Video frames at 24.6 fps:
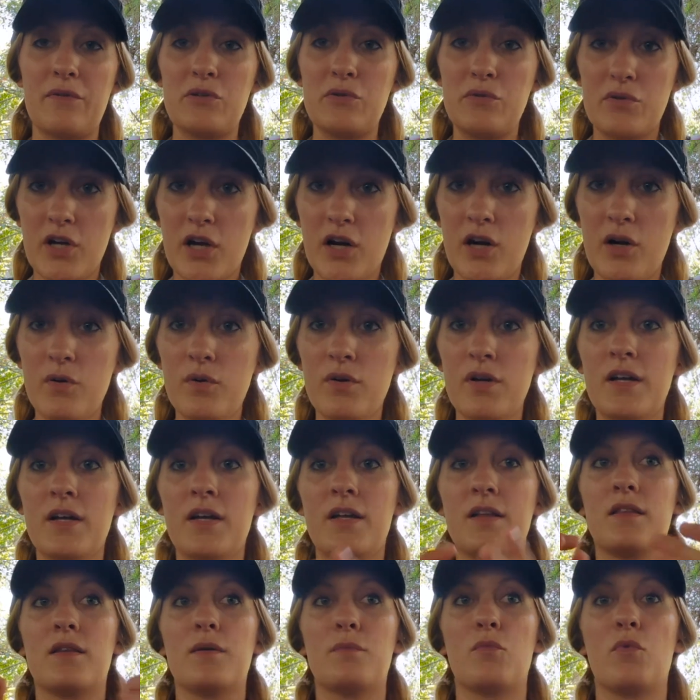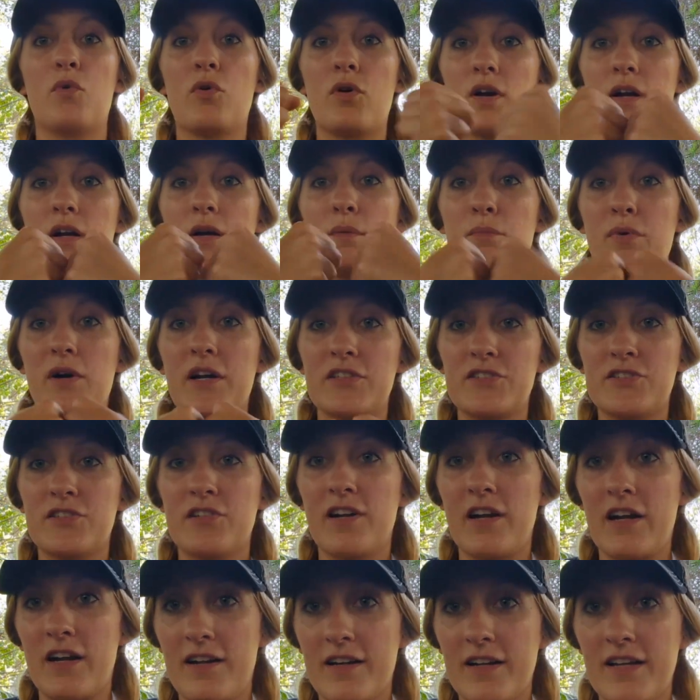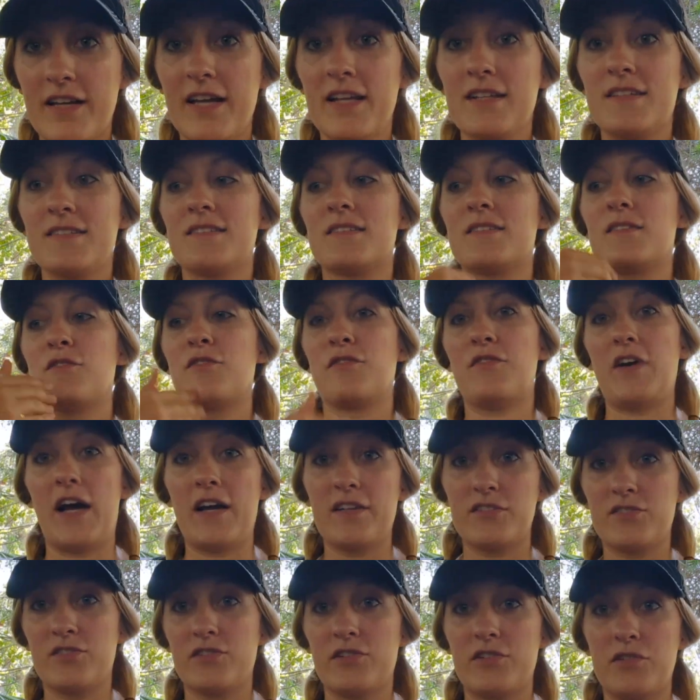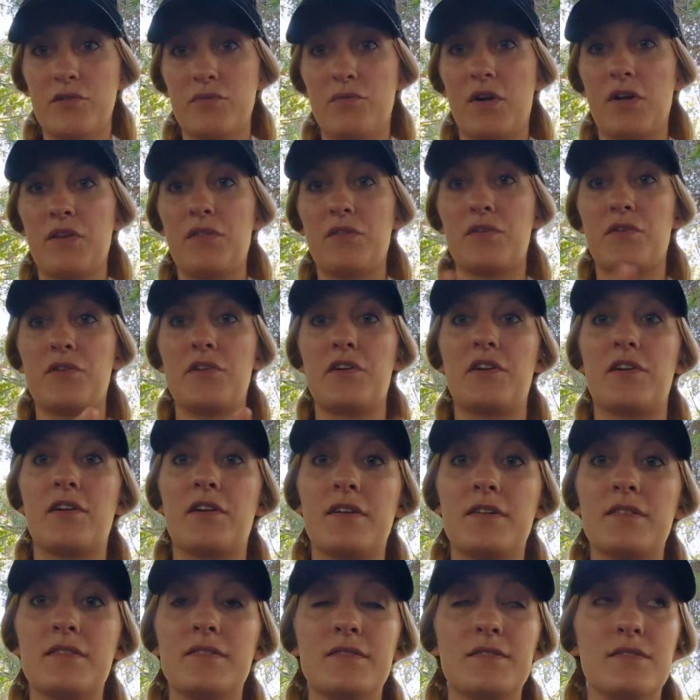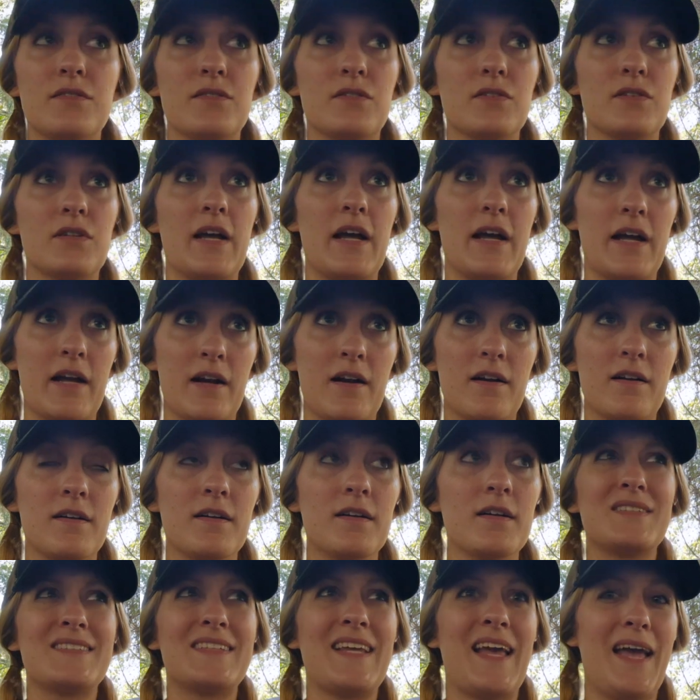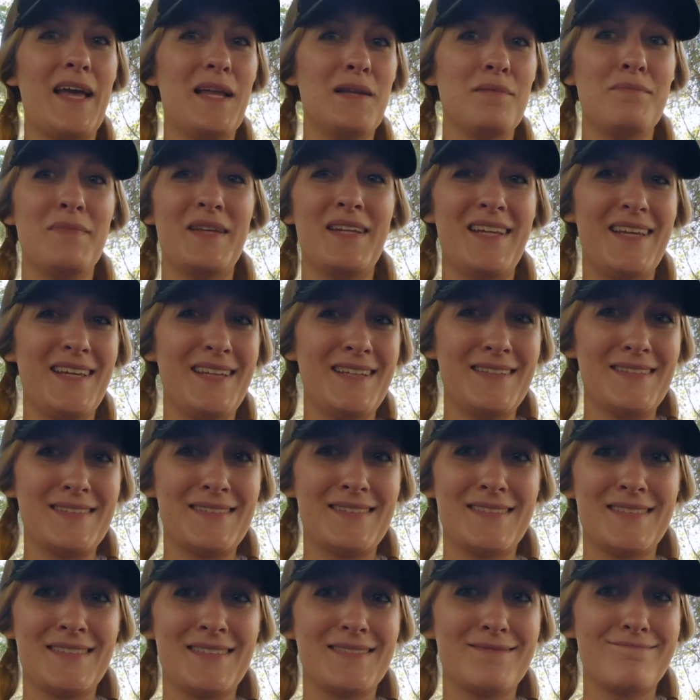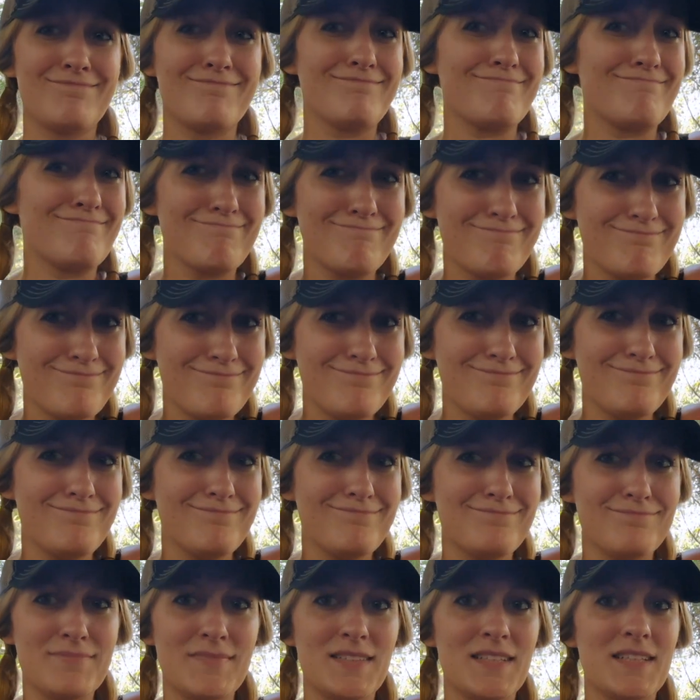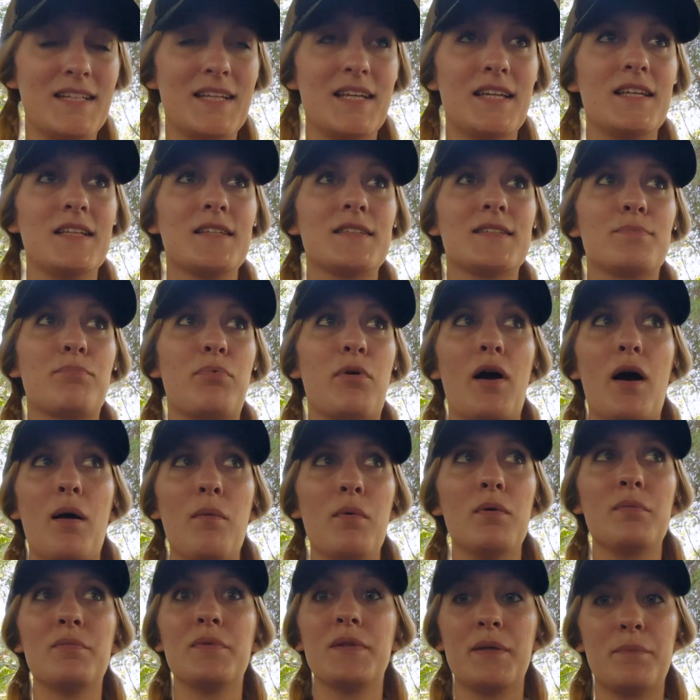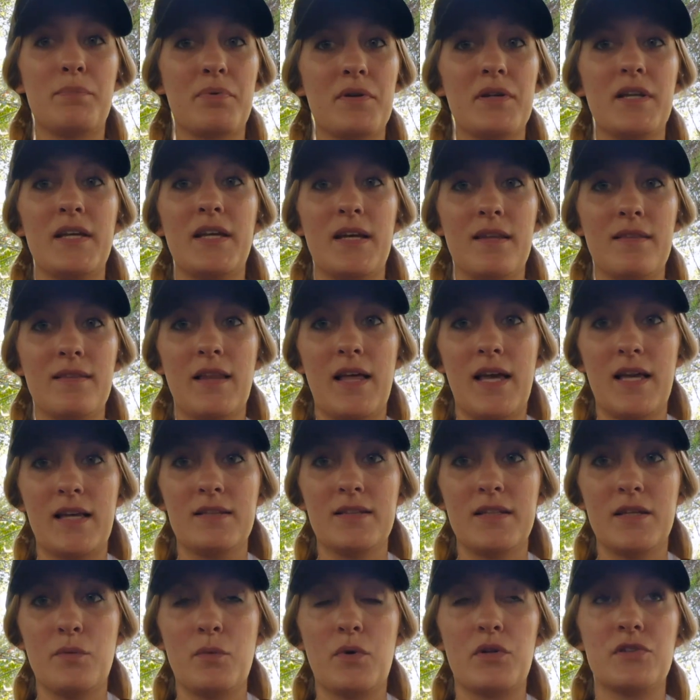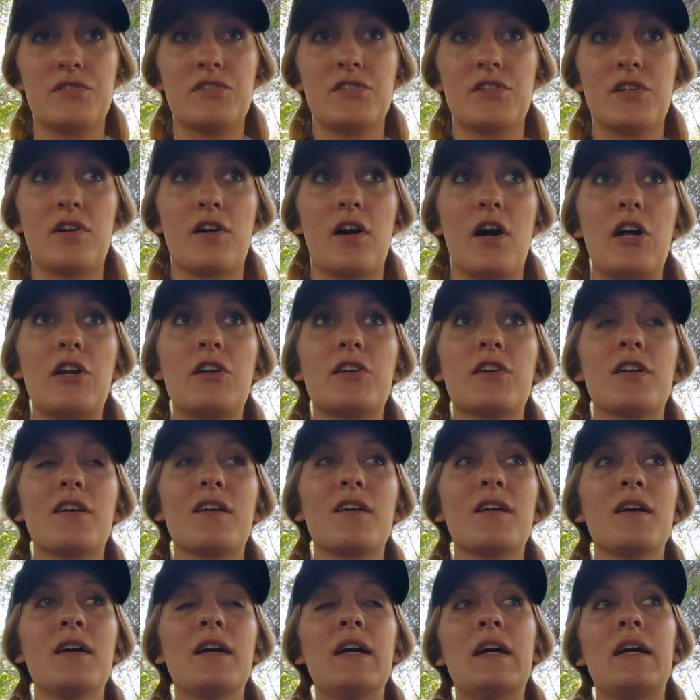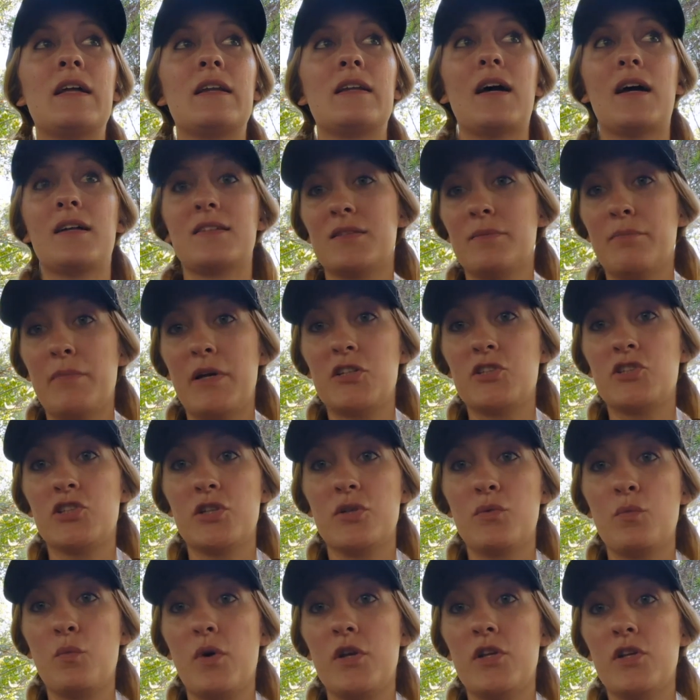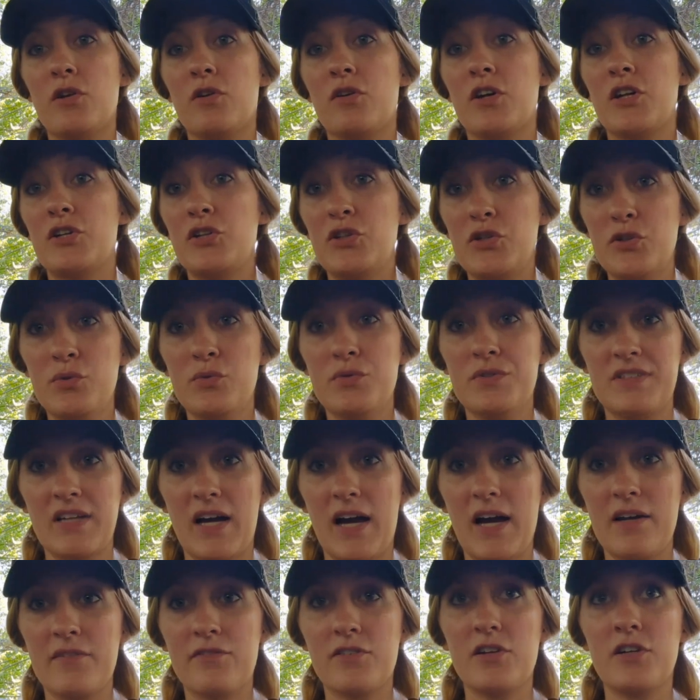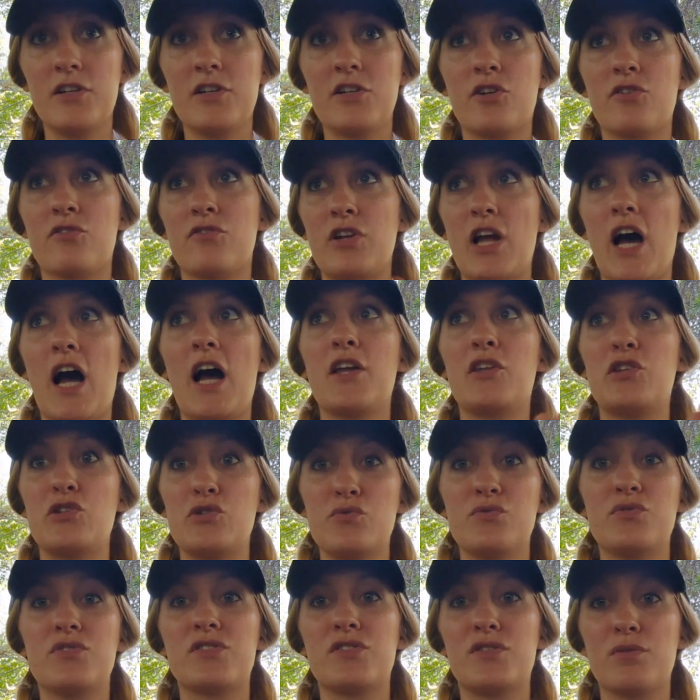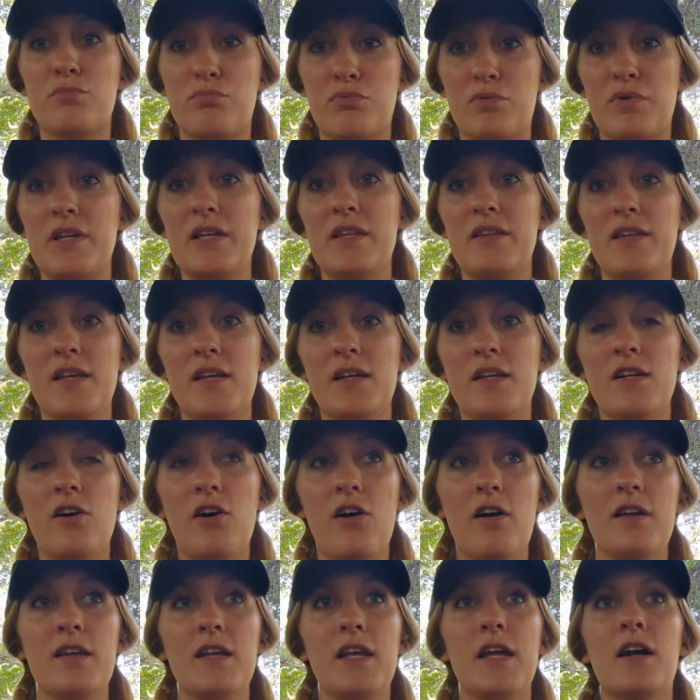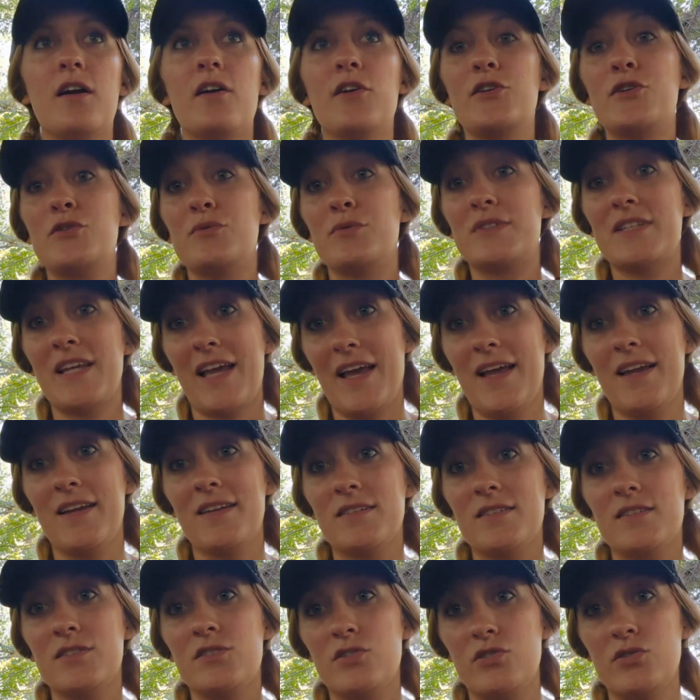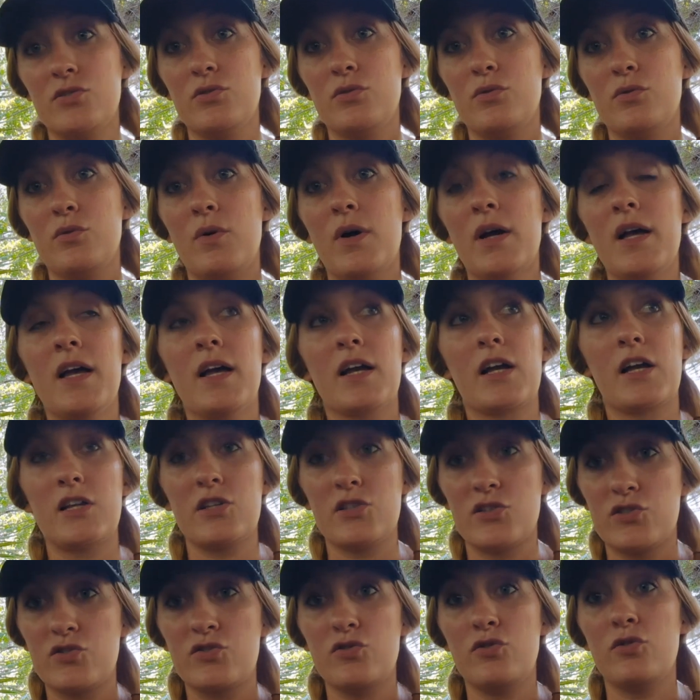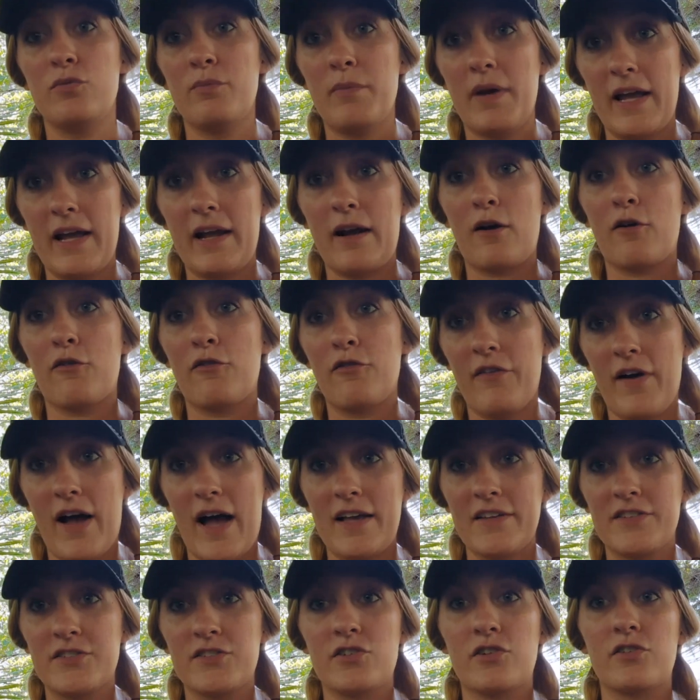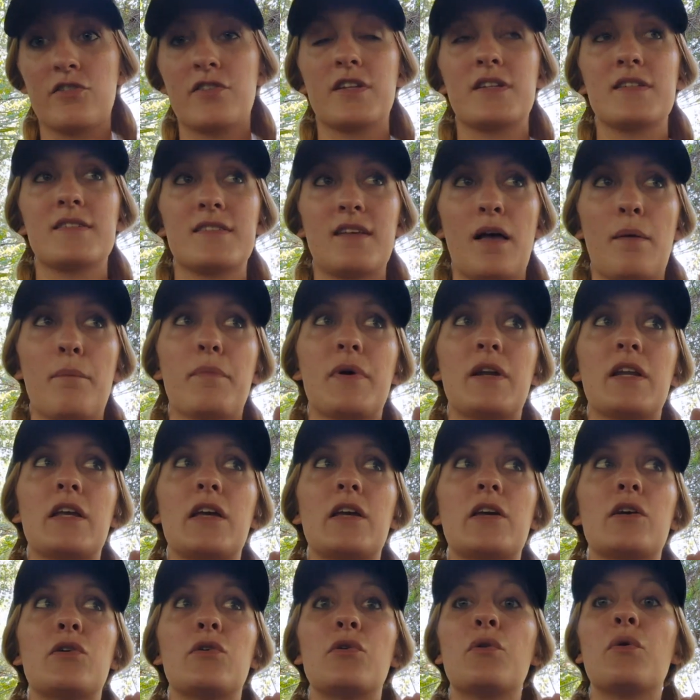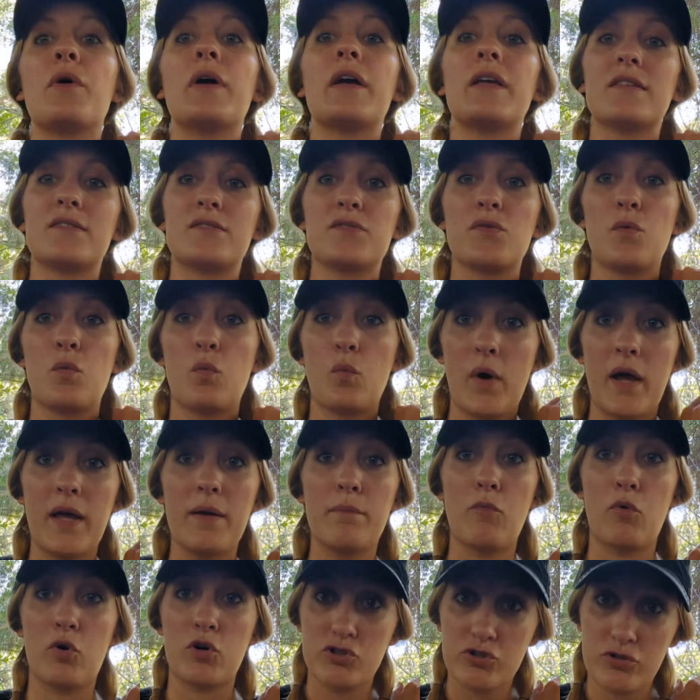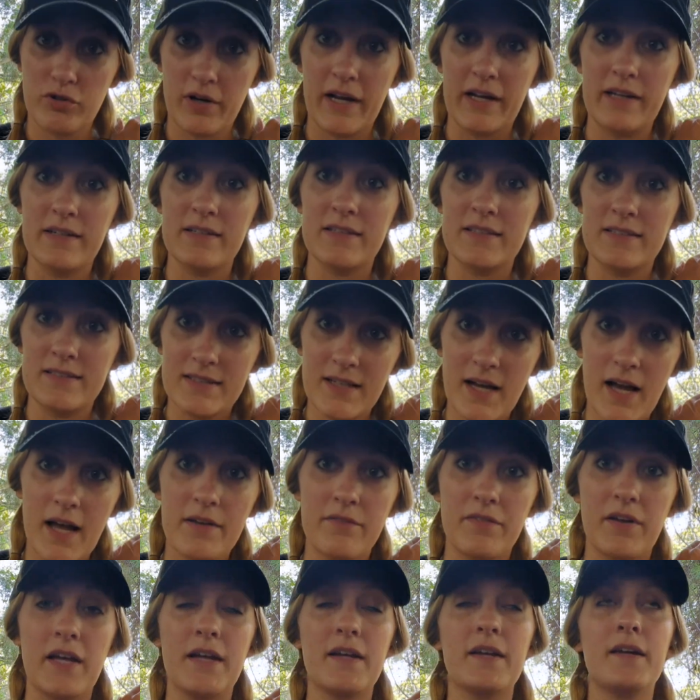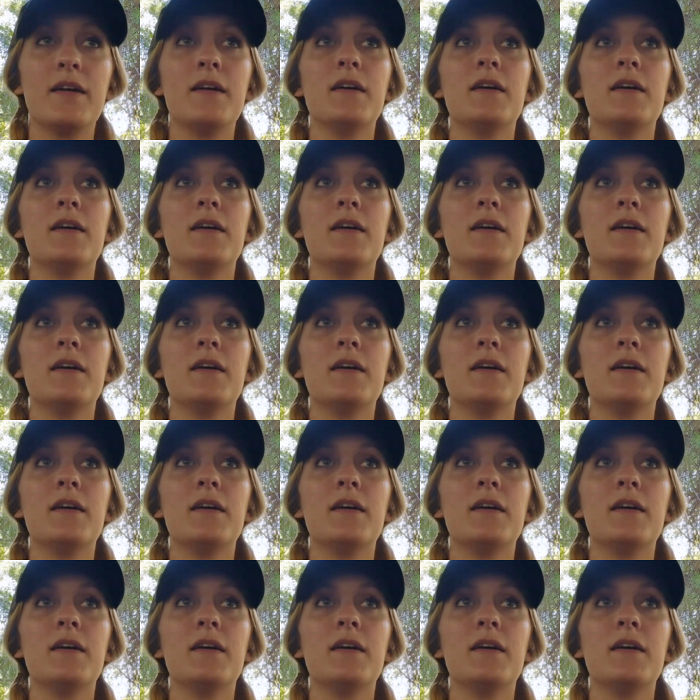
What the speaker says: you go, the more compressed your air gets, the faster you run through your air. 10 minutes is probably pretty unlikely once you're under. Not to mention when you're a new diver and you're not used to breathing on air, you tend to consume air faster than somebody who is way more trained in diving.